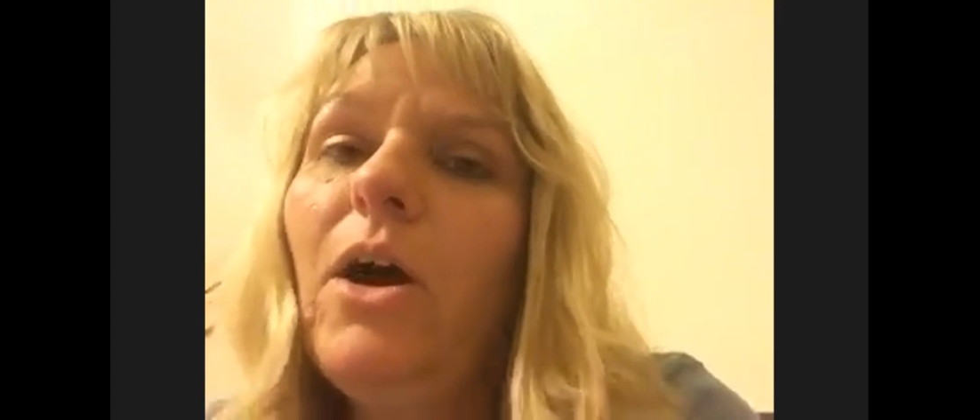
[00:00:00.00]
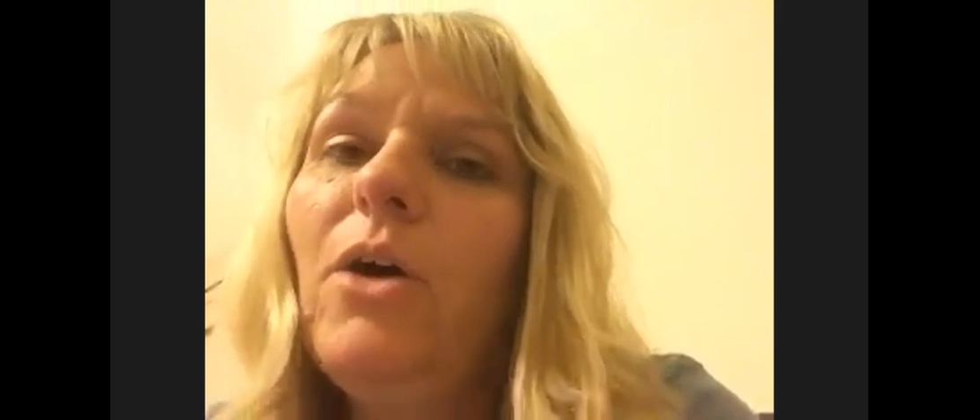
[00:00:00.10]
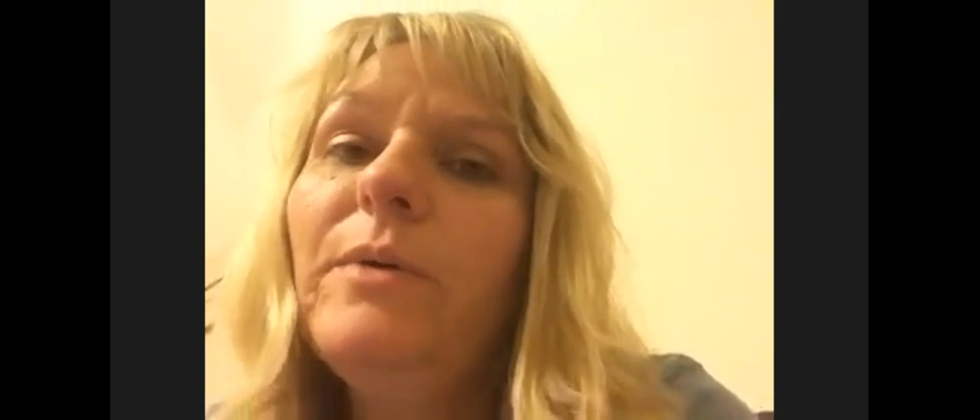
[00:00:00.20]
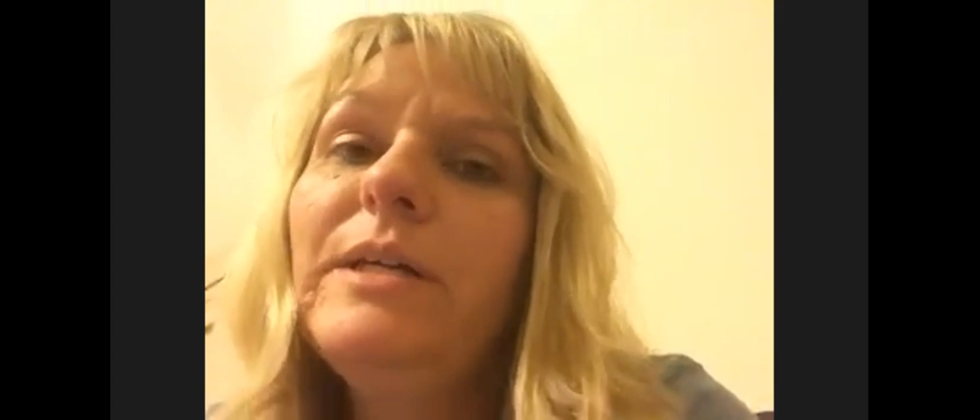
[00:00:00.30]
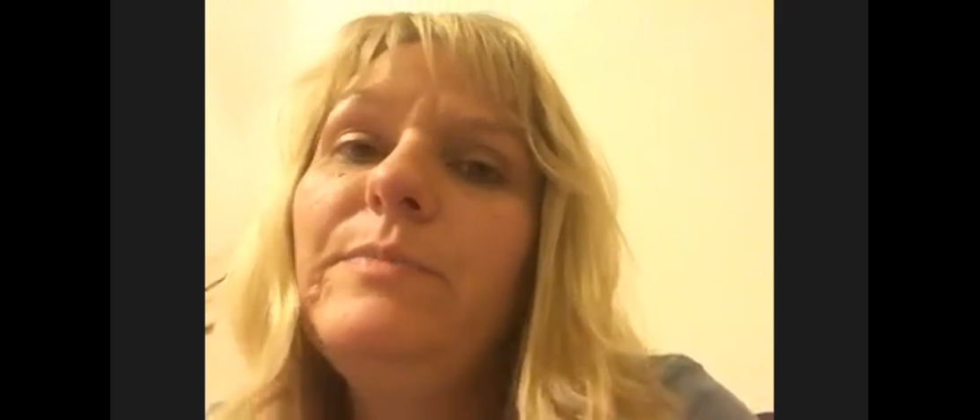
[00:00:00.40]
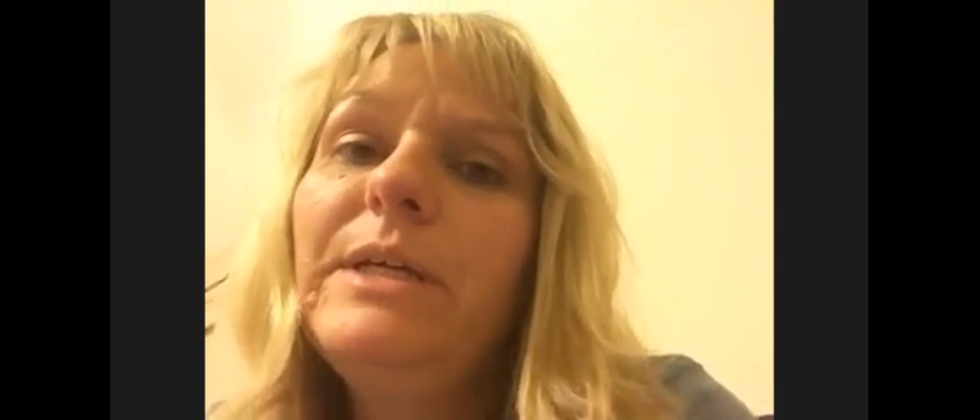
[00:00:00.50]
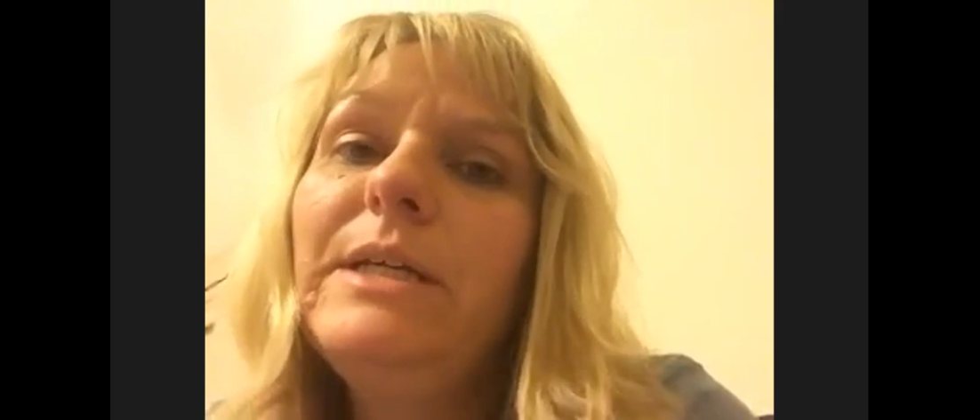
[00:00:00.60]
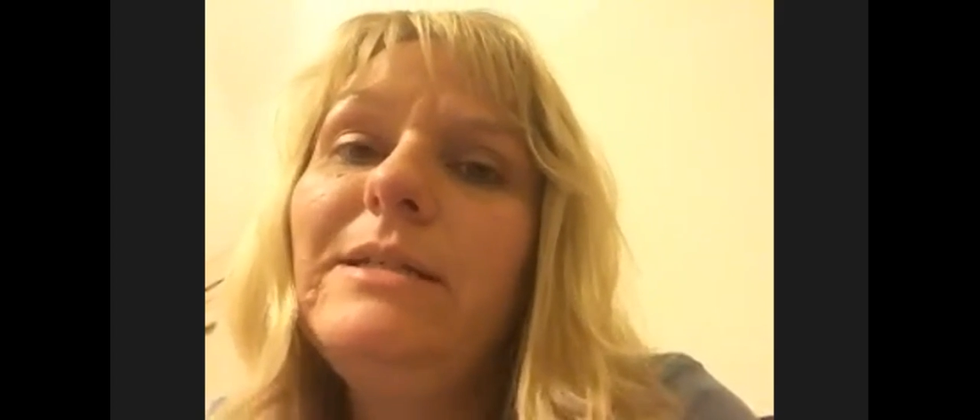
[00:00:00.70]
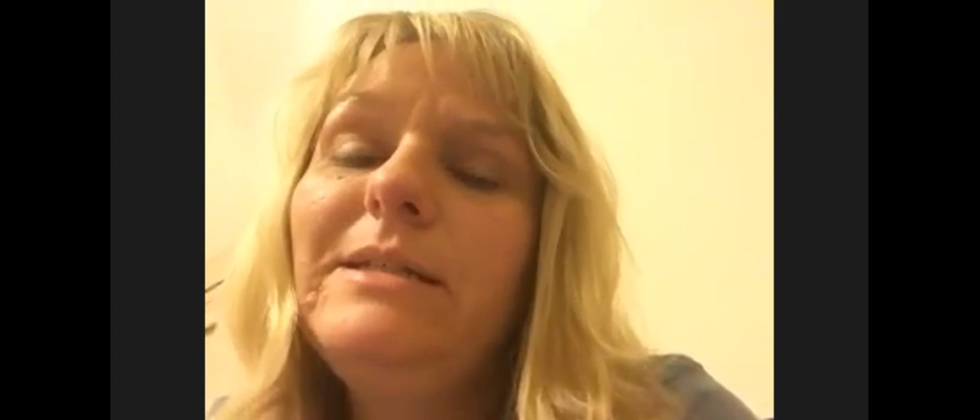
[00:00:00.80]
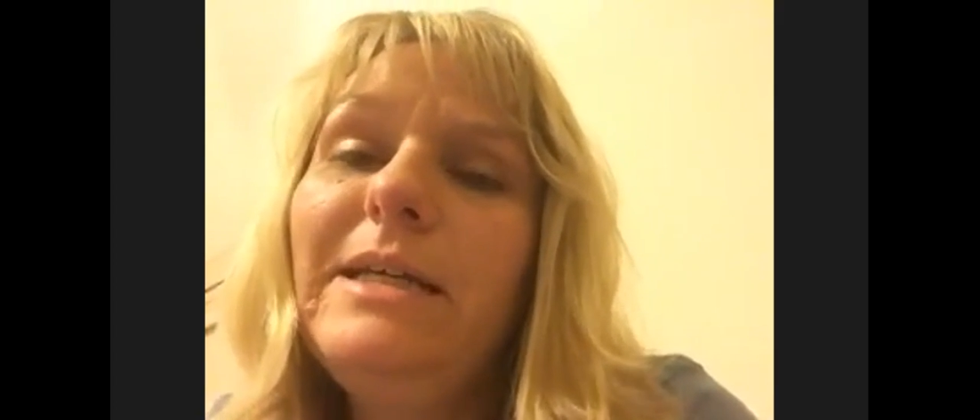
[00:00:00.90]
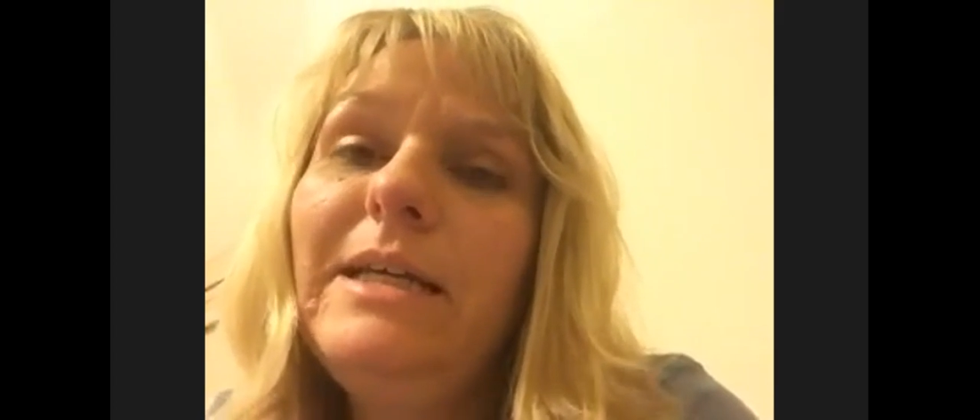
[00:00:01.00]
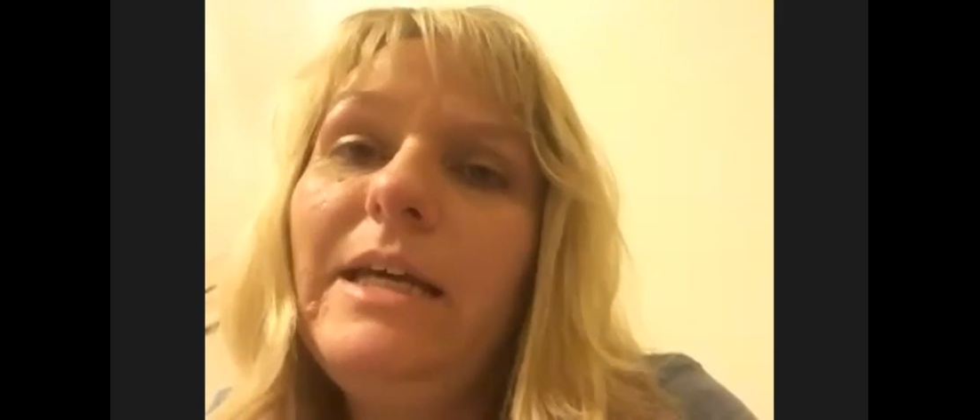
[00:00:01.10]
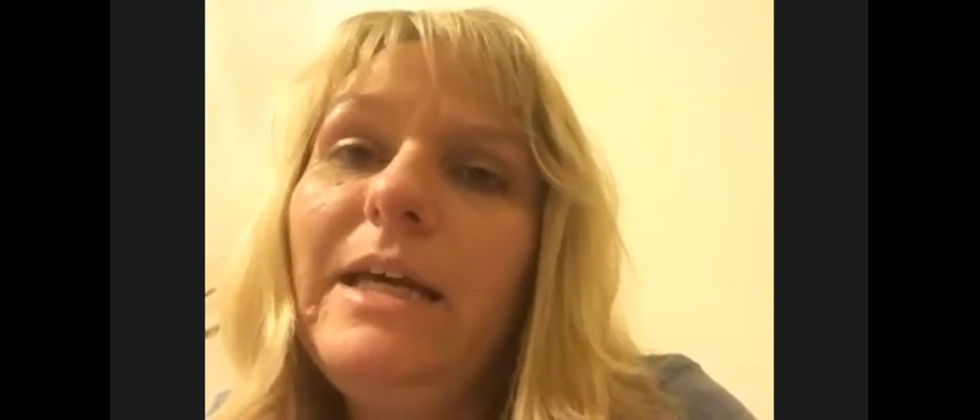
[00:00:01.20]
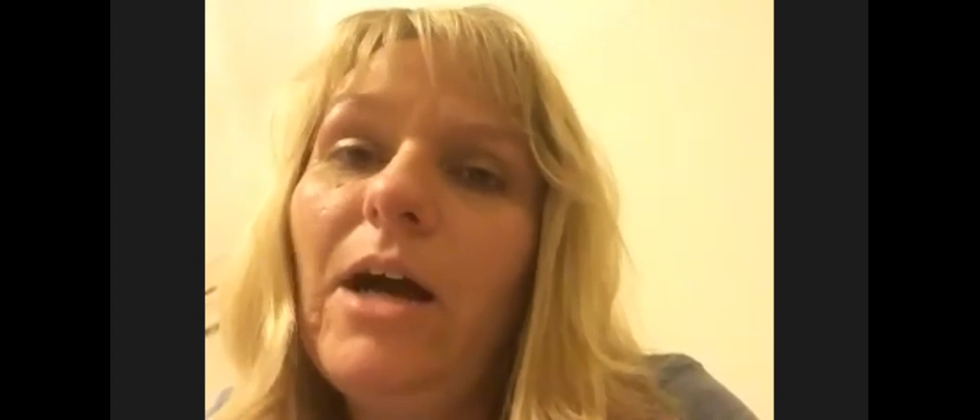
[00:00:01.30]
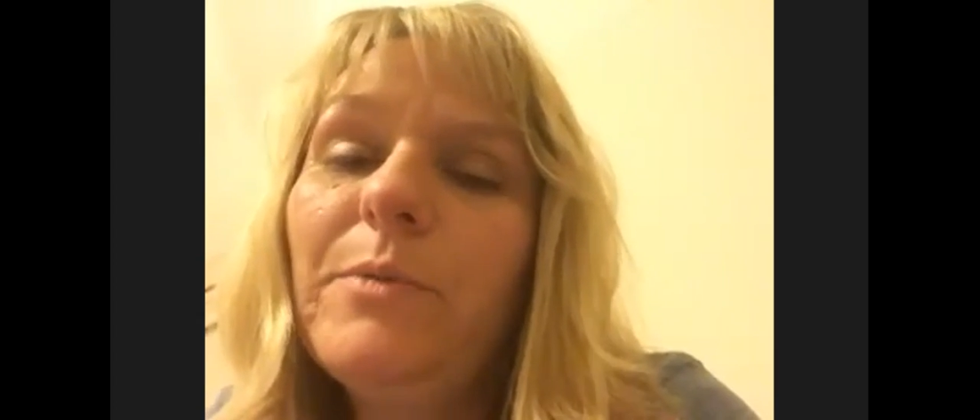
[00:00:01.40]
always be
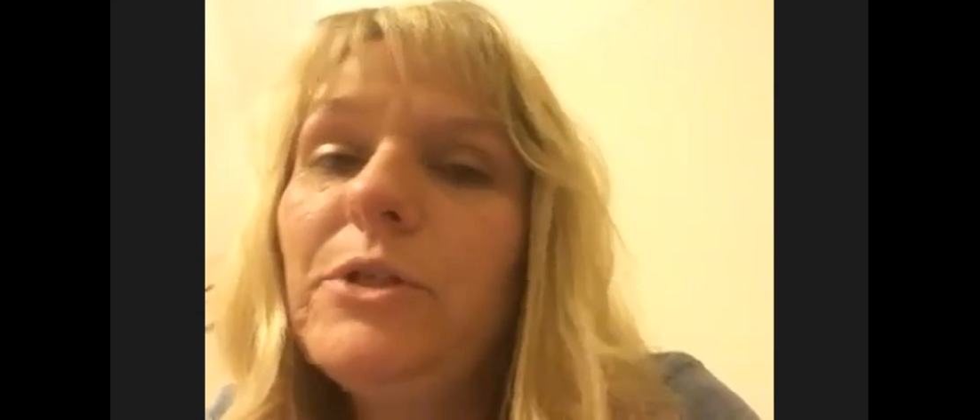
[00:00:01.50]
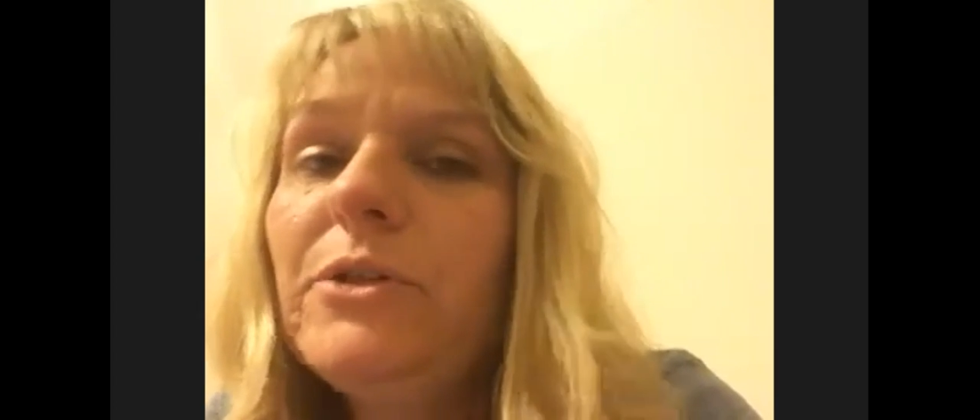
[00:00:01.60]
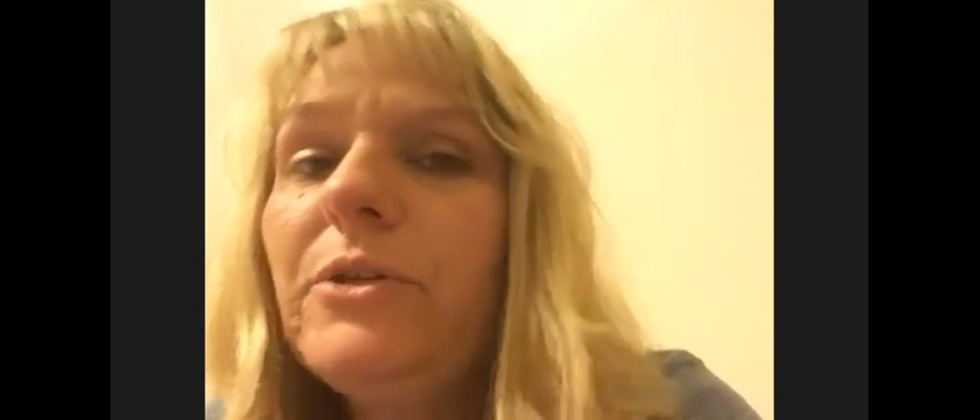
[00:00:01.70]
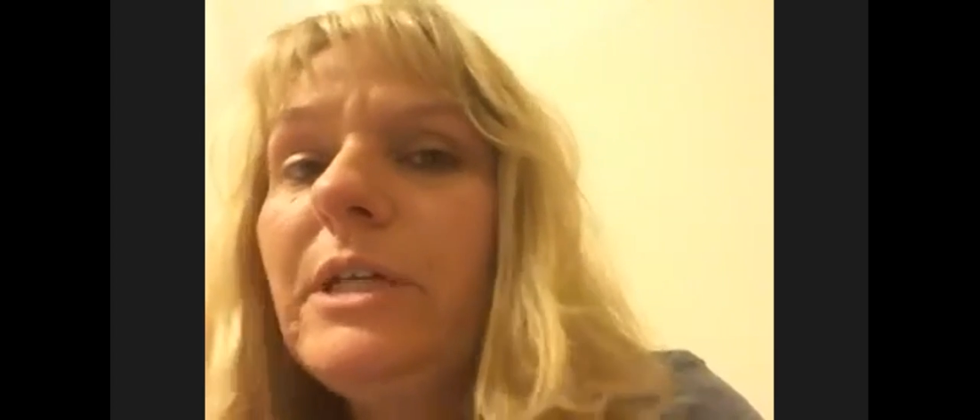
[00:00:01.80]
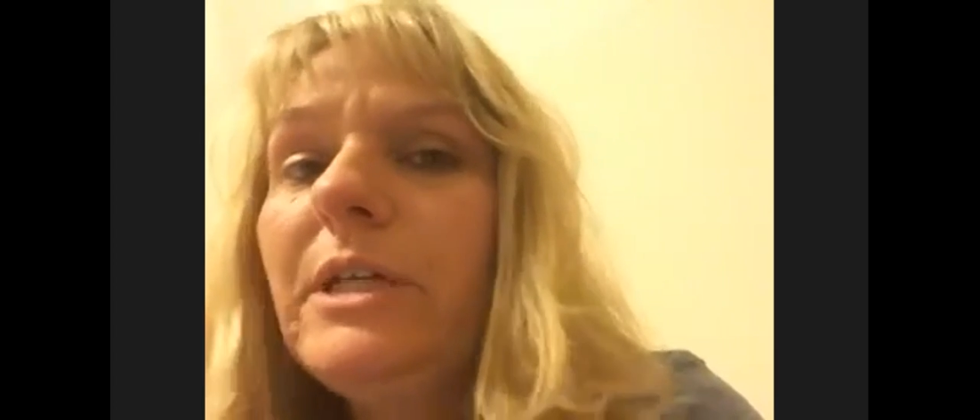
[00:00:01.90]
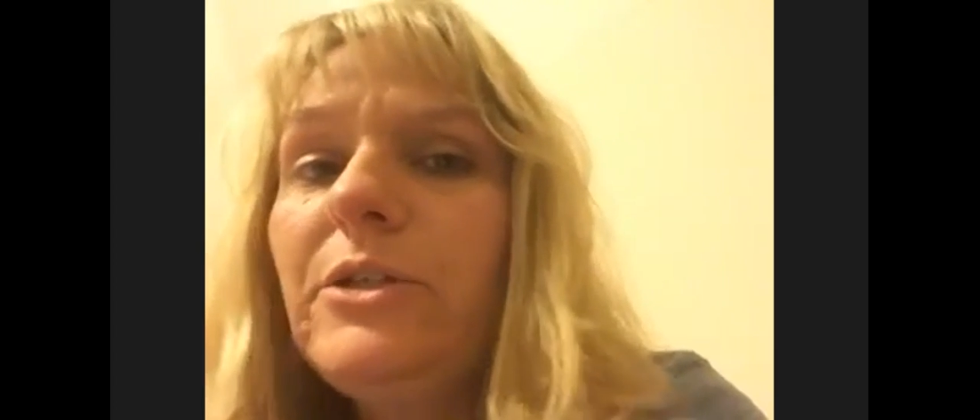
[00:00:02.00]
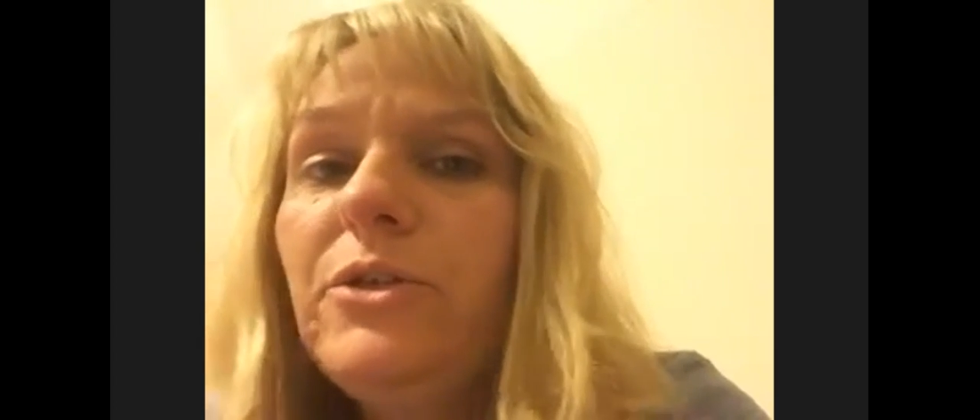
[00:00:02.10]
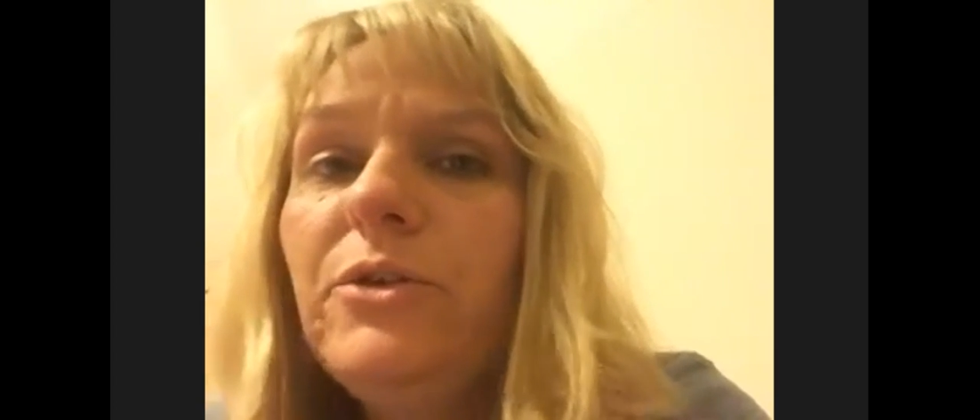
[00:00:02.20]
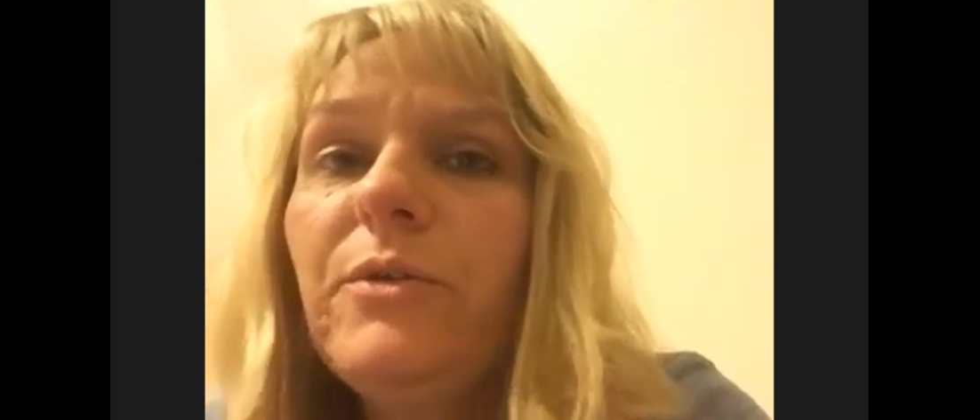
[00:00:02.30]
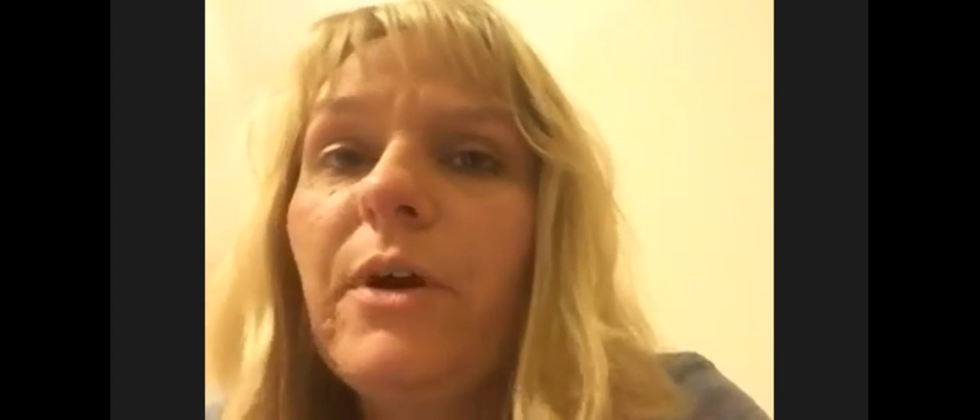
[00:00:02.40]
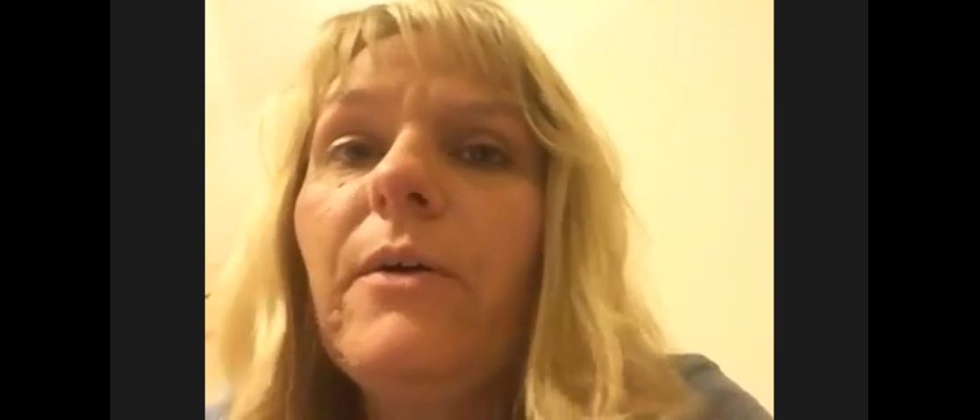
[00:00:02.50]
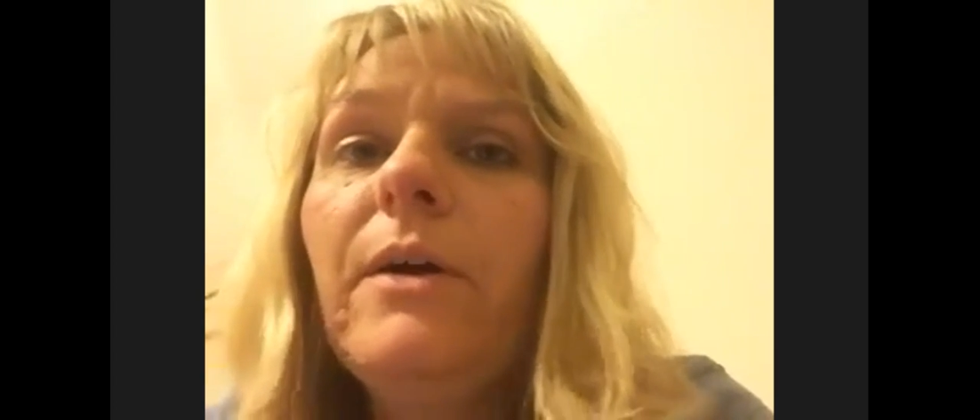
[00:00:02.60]
seeking opportunities to grow.